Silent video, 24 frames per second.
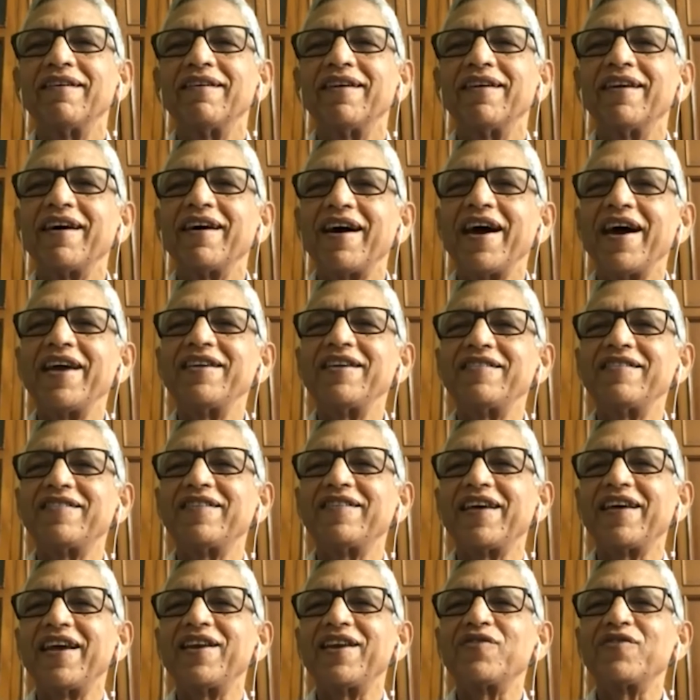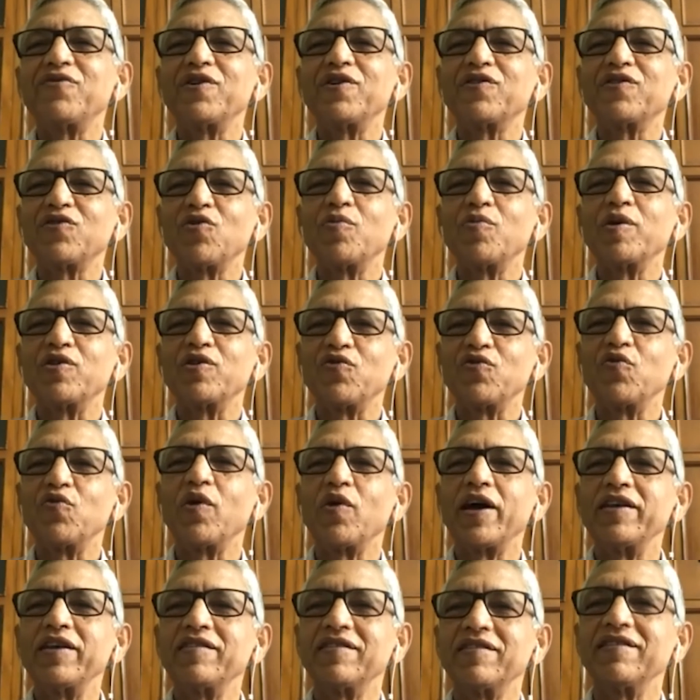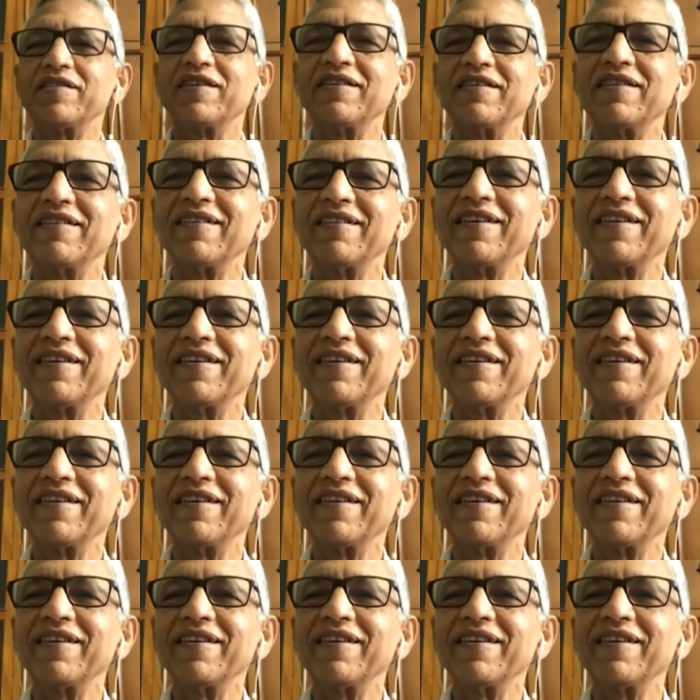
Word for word: in hindsight, we're so much wiser.